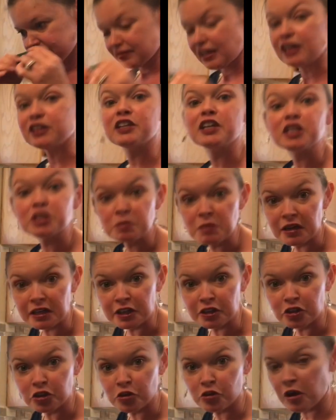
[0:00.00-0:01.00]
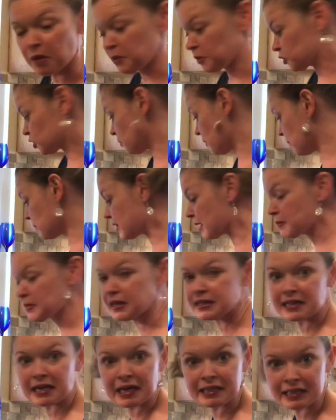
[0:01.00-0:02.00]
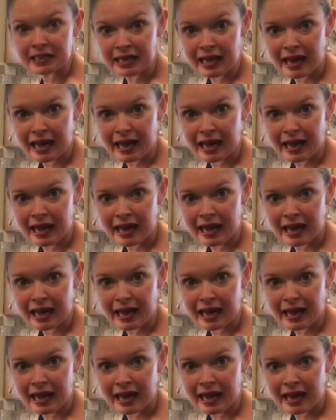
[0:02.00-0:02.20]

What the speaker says: It does smell like a cucumber, so maybe that means I got the